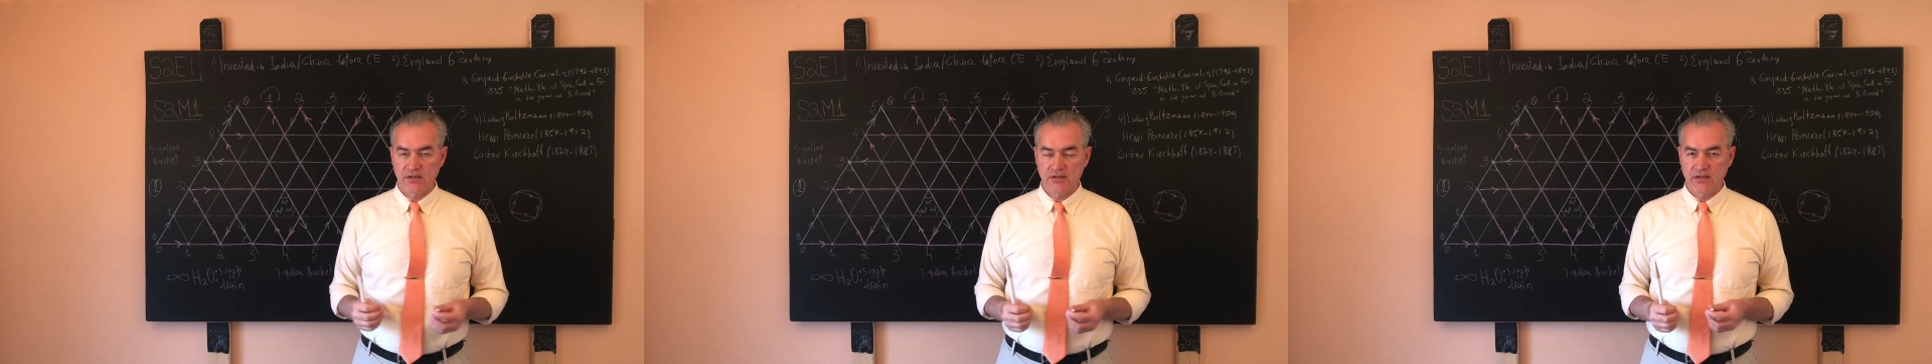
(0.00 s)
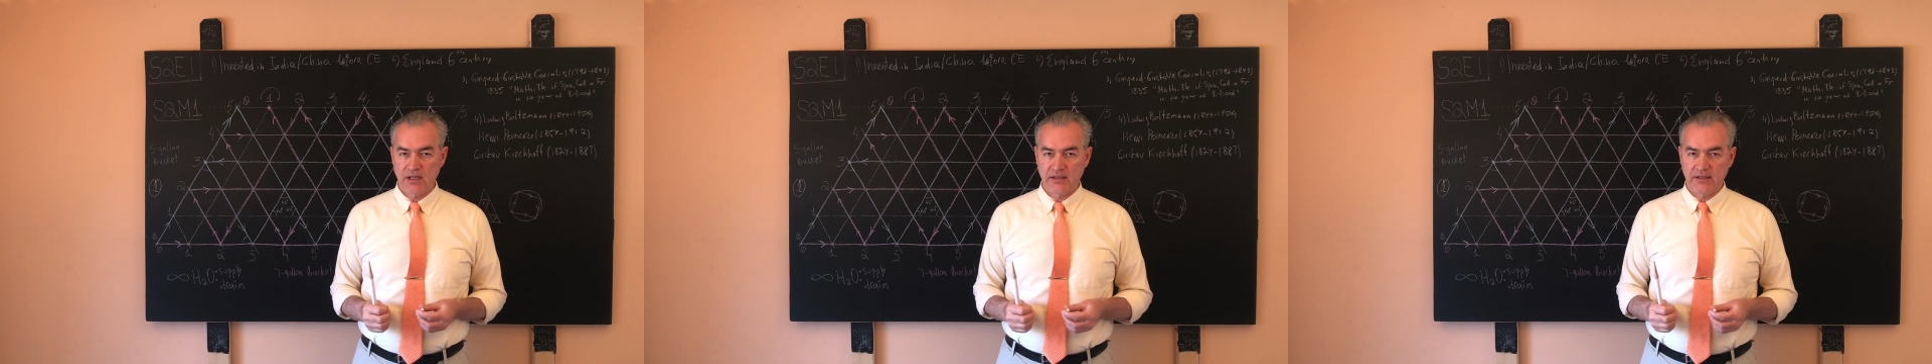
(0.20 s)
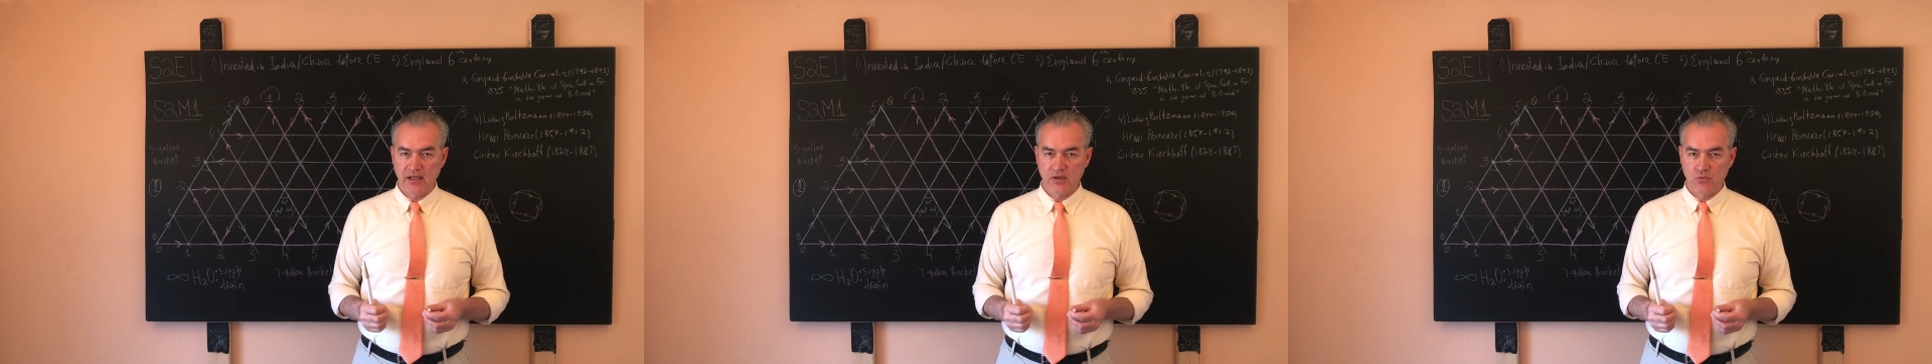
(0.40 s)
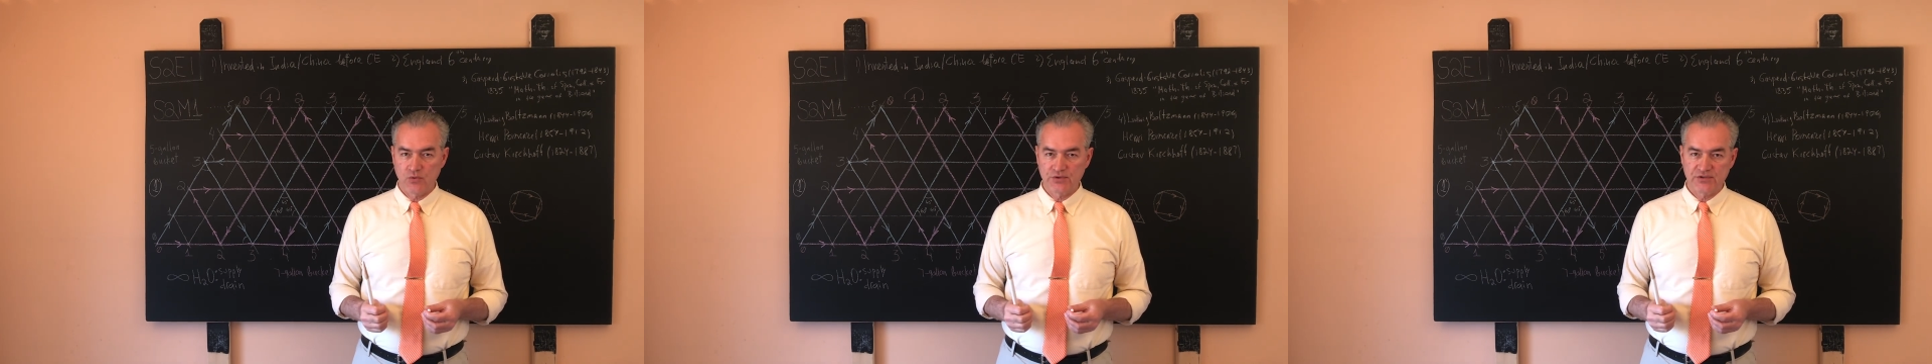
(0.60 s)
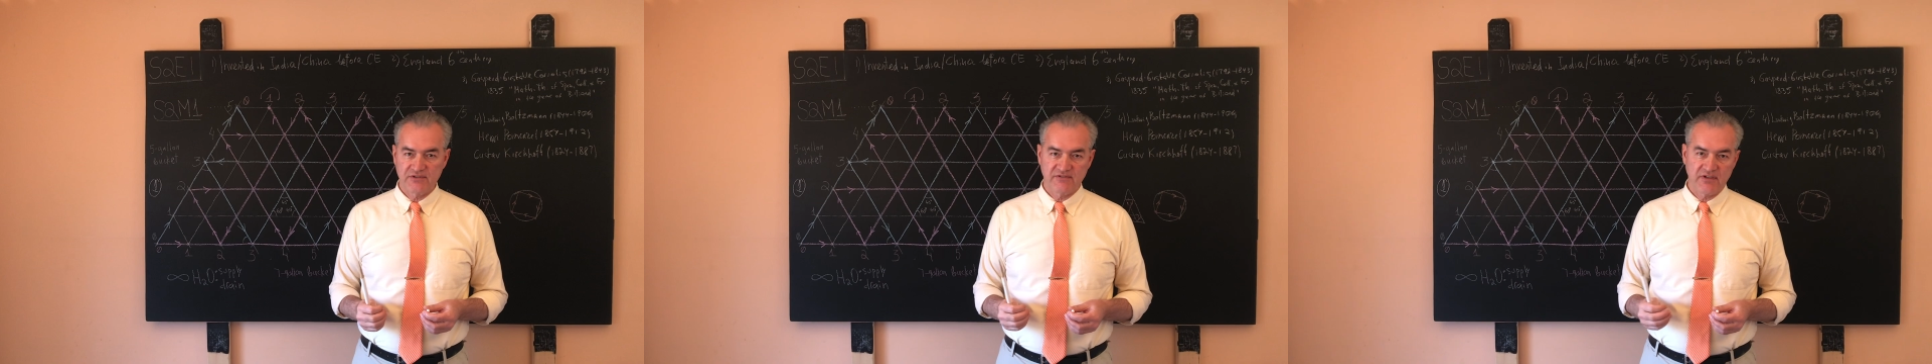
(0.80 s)
that game was
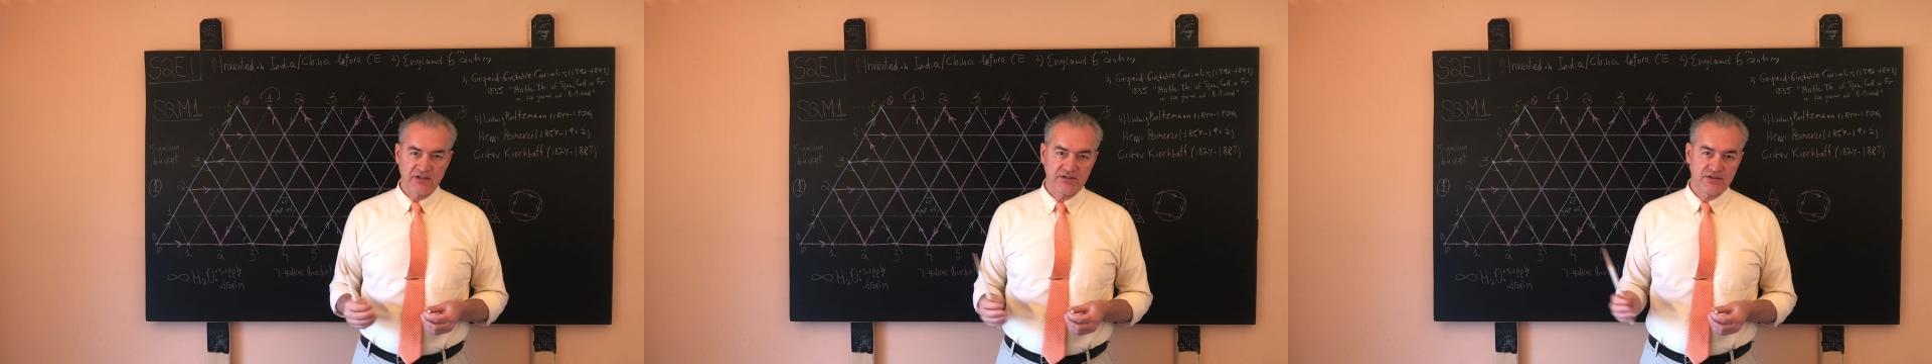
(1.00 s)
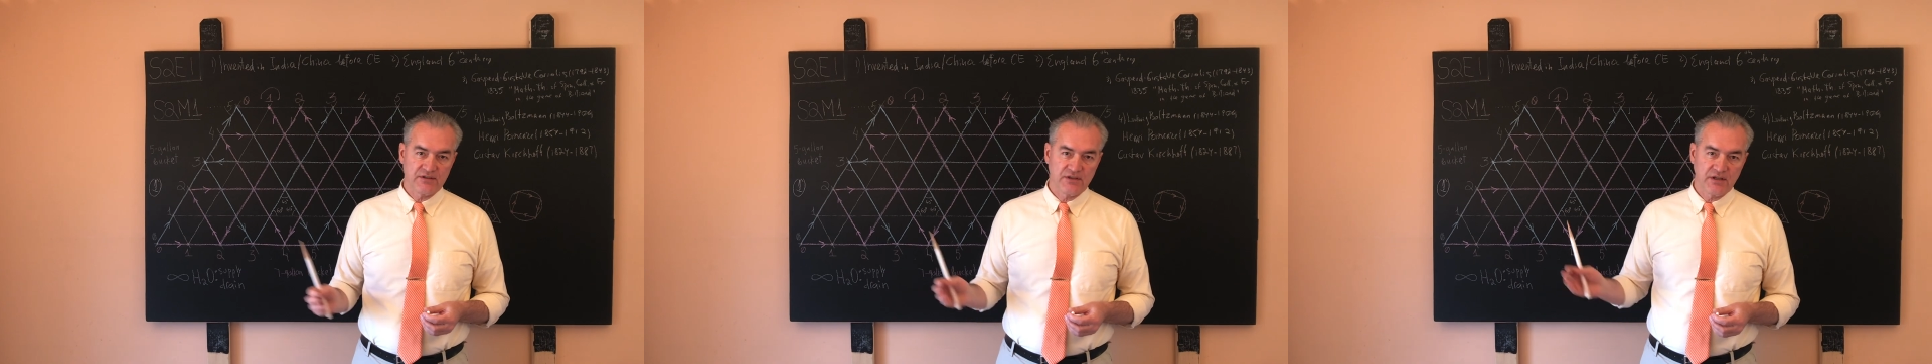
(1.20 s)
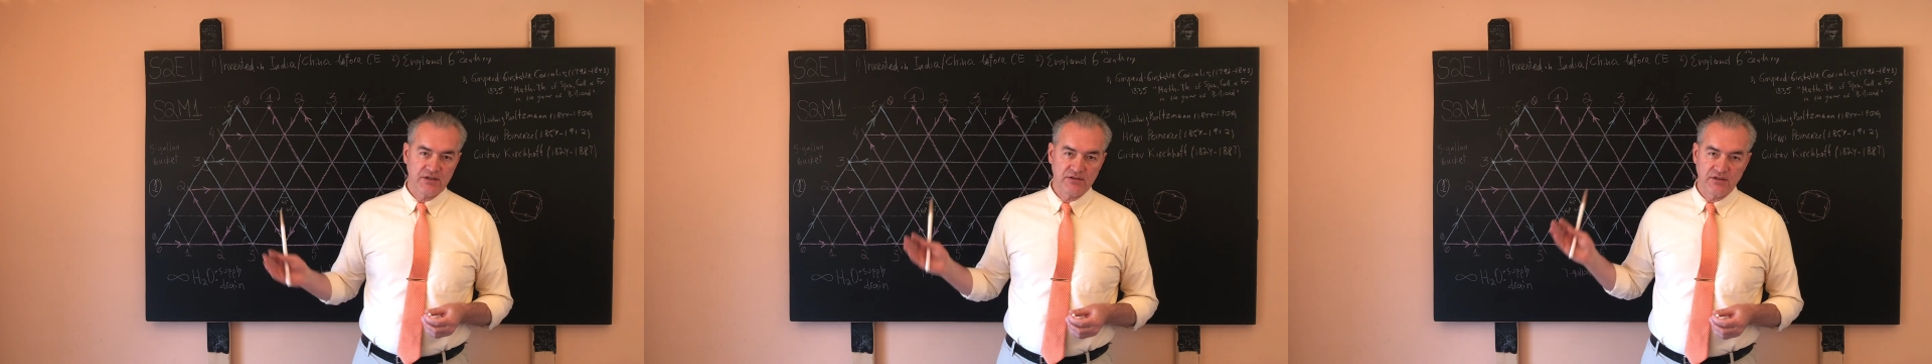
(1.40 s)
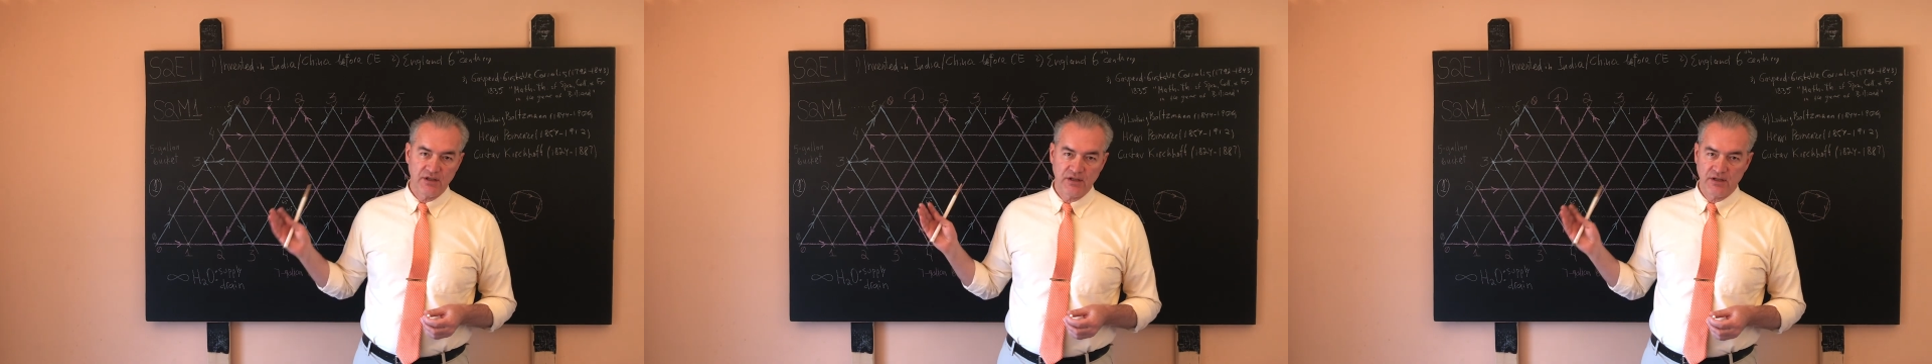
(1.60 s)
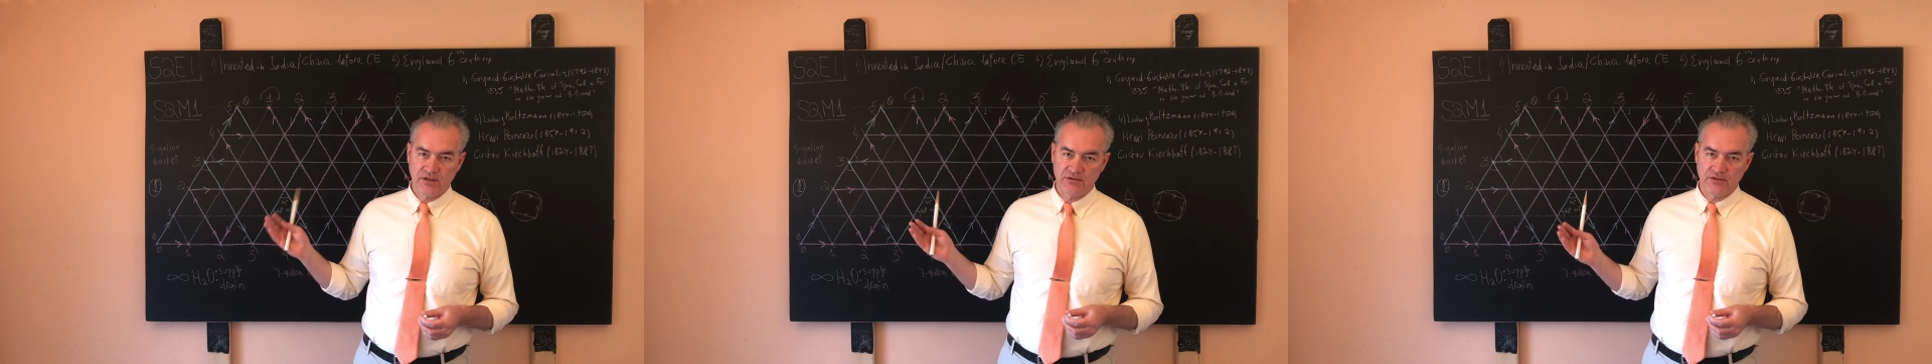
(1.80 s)
invented in
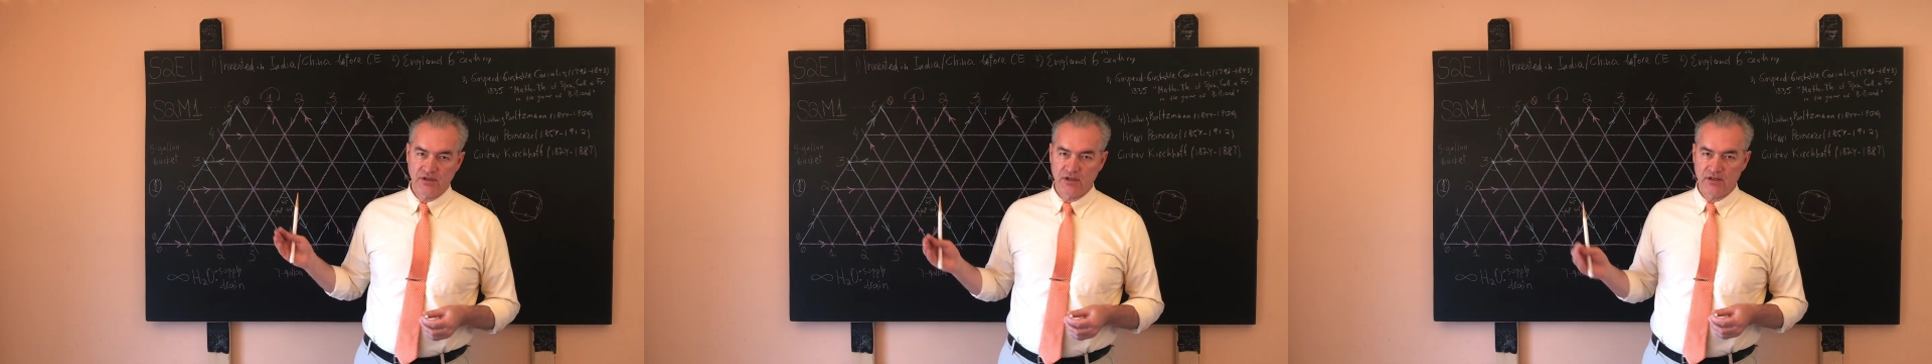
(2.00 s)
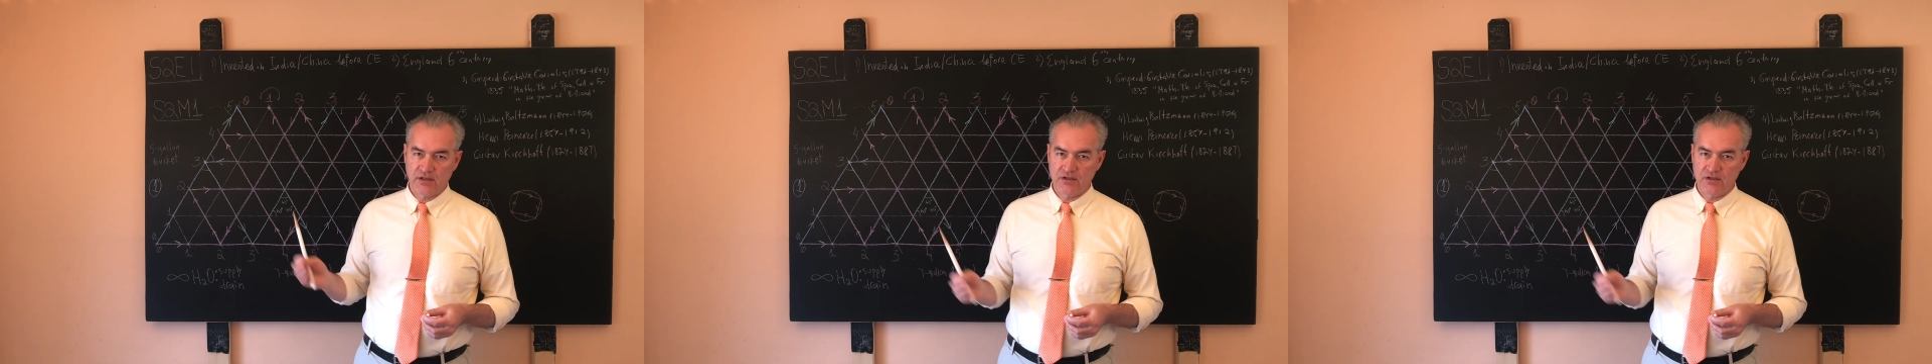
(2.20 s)
India,